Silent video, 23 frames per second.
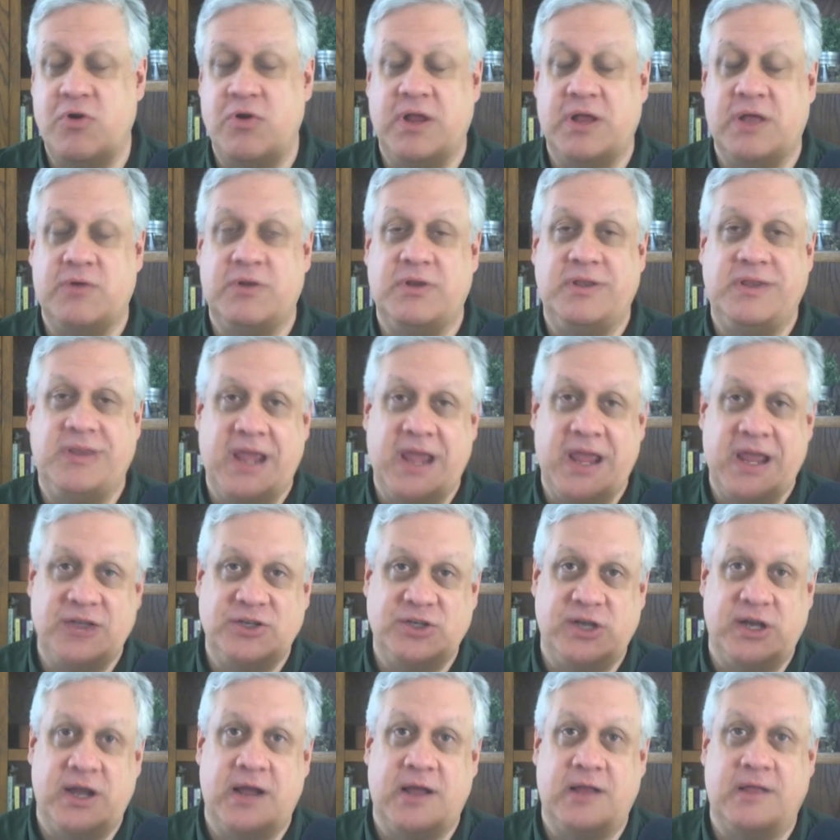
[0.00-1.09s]
dealing with
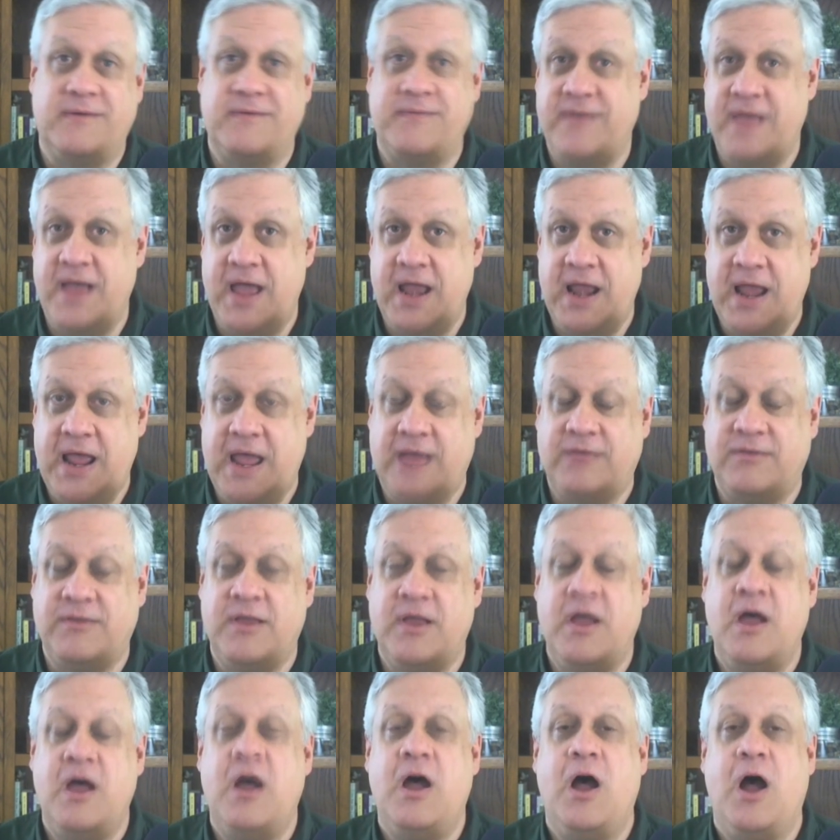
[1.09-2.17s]
DHL or FedEx,
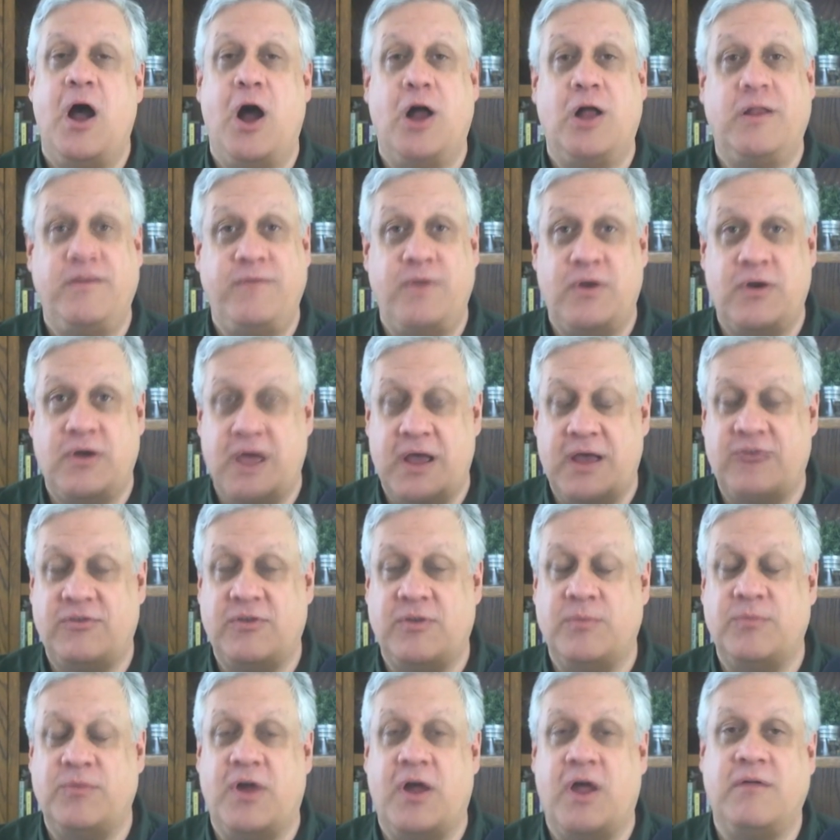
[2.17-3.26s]
all of your
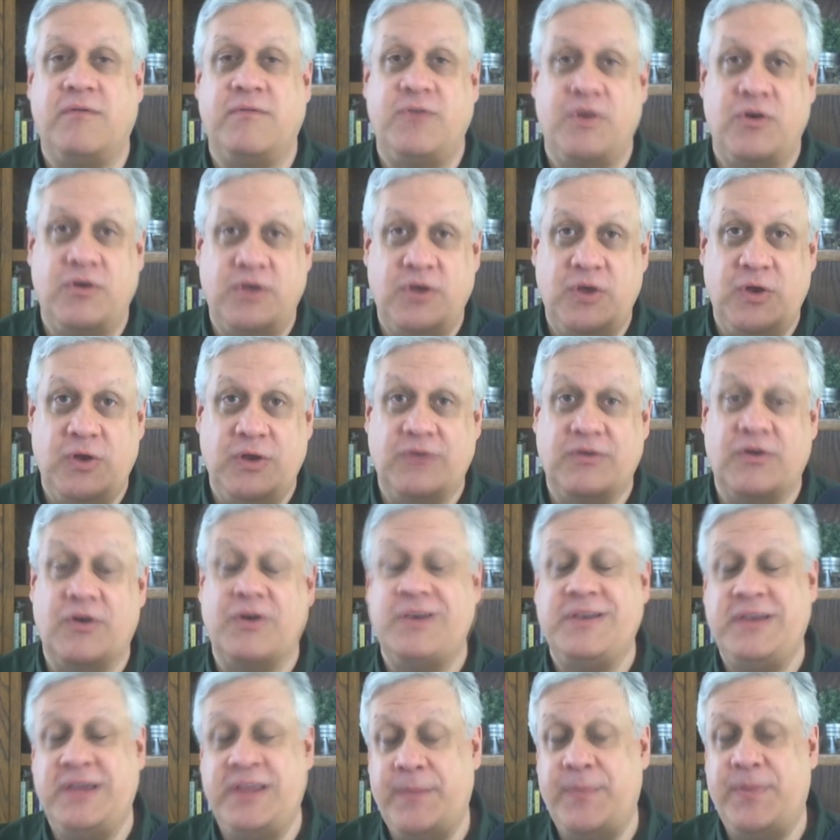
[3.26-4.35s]
customs, all of your duties are
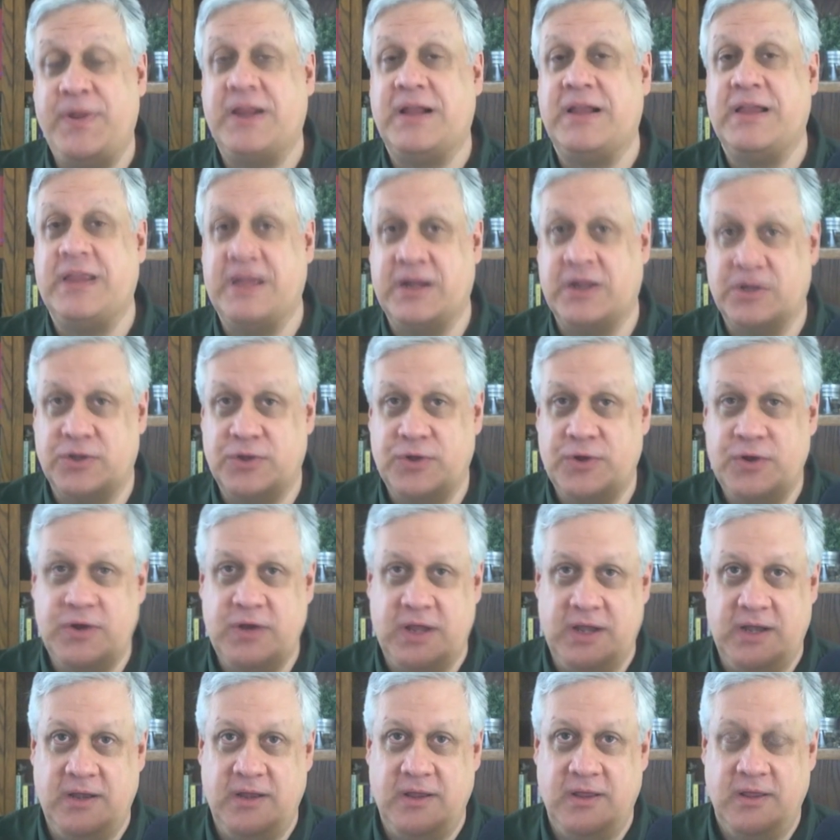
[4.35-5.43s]
typically
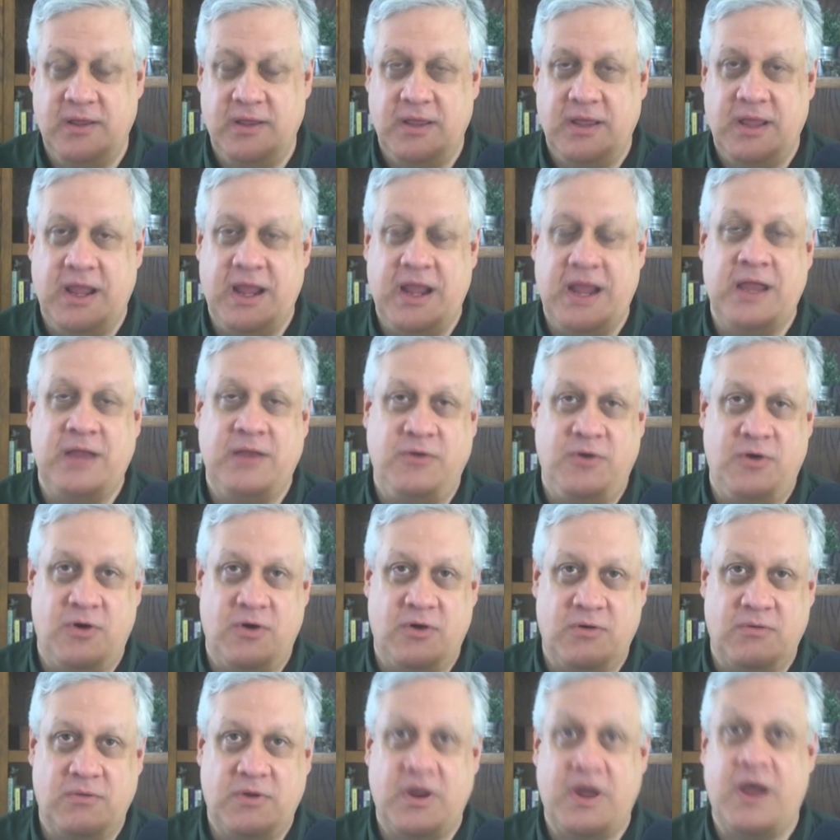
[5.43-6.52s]
included in
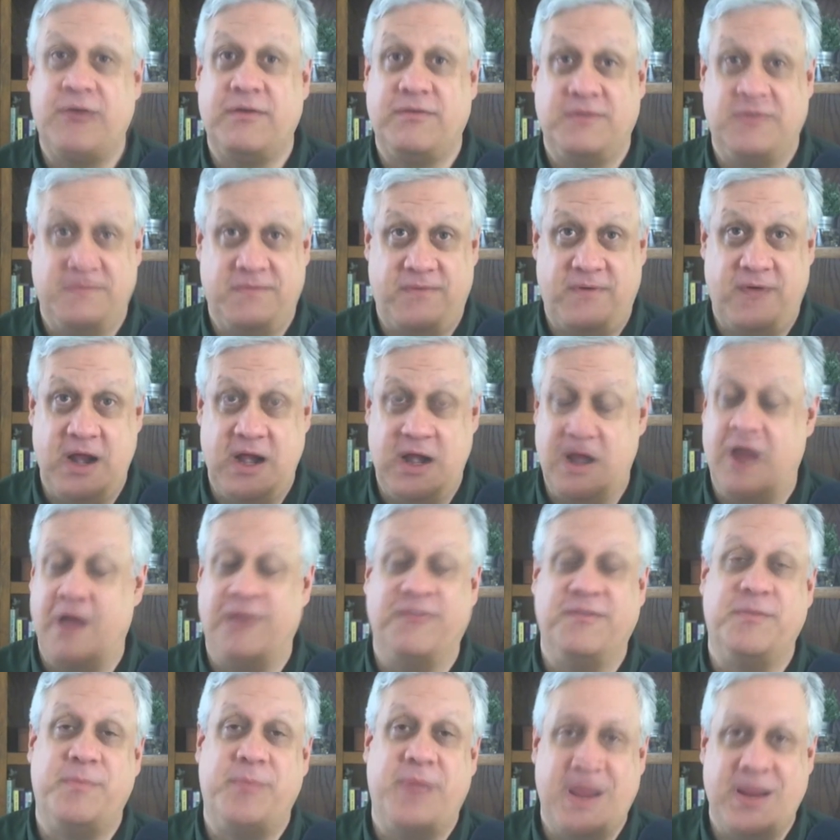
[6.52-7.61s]
your cost of freight. All
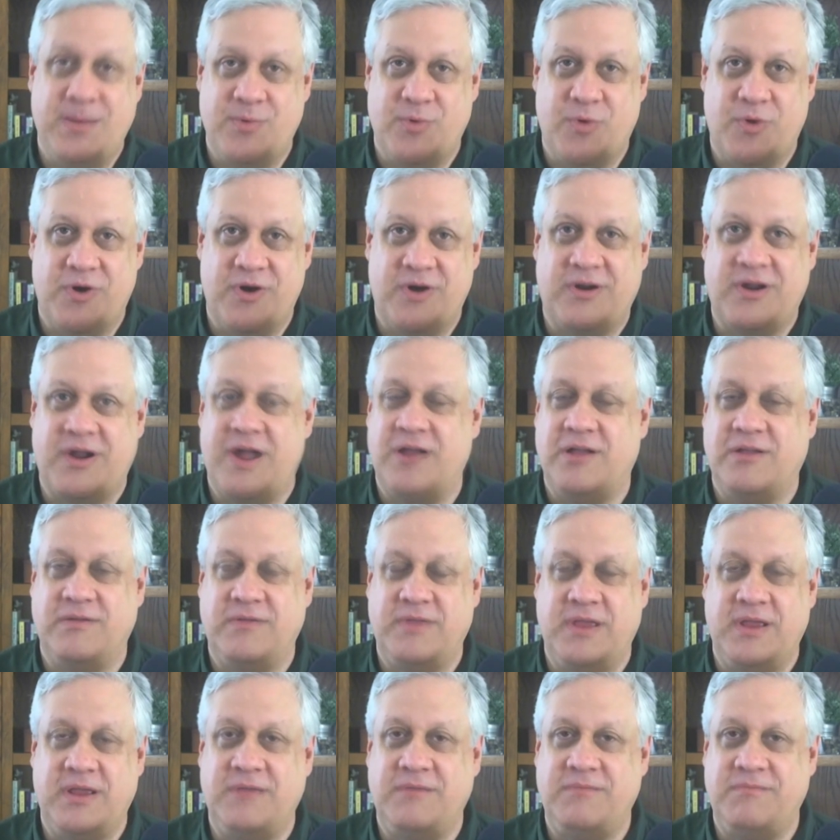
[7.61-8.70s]
the paperwork, all of
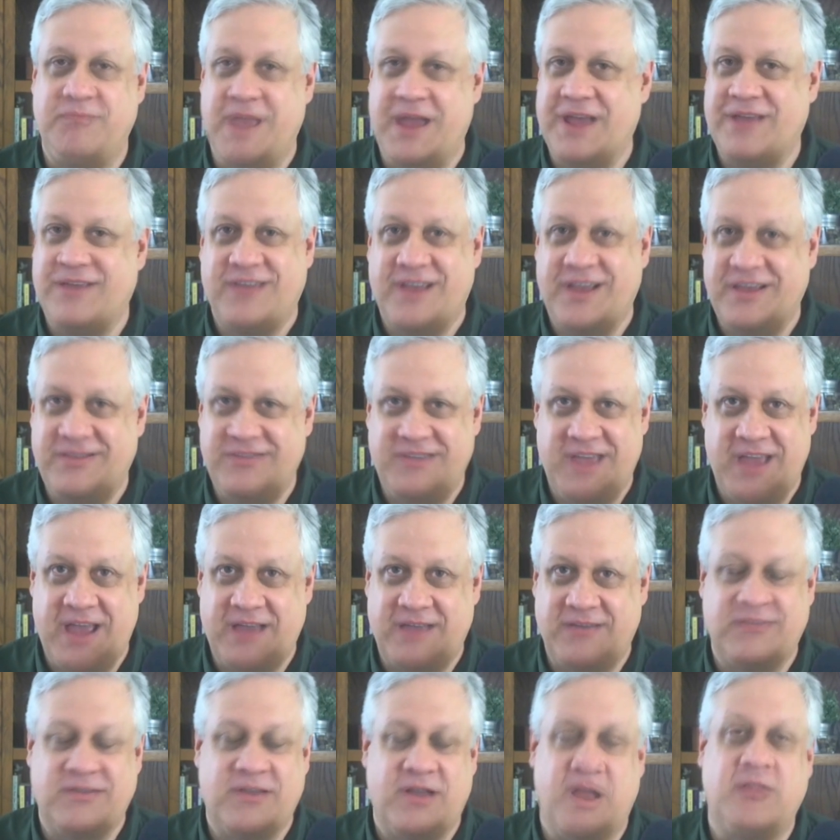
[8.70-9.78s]
the excise
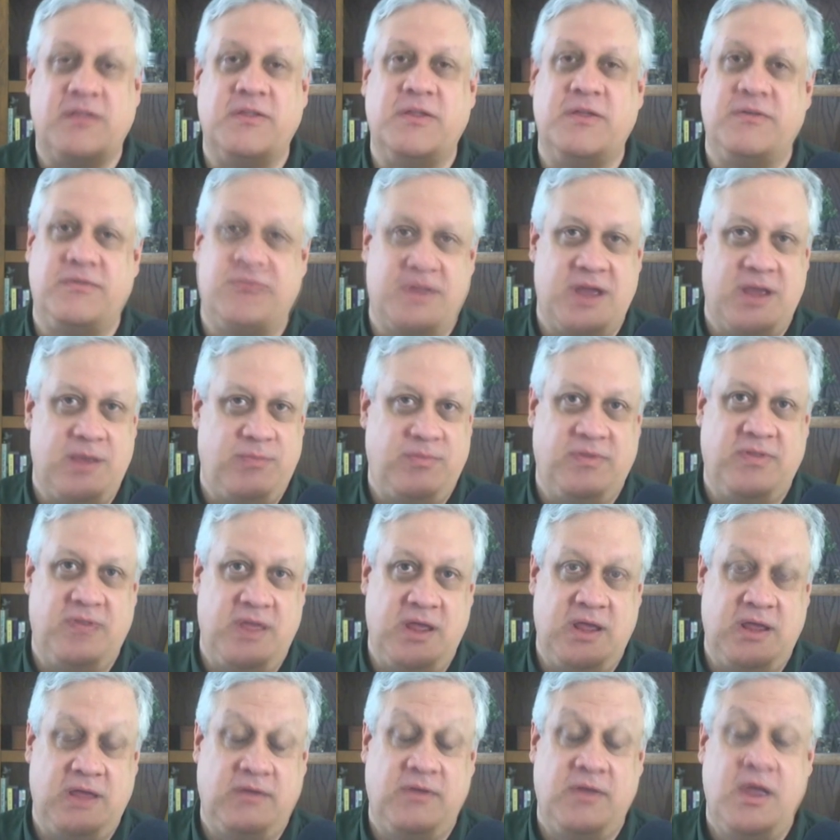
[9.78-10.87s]
taxes, all of those types of
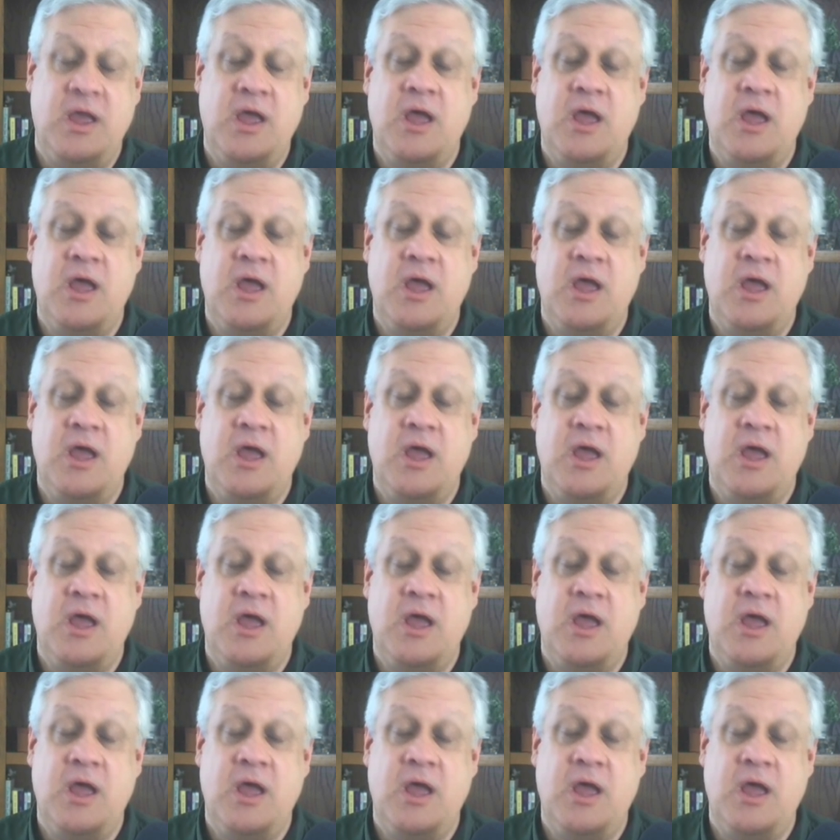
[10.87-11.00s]
things.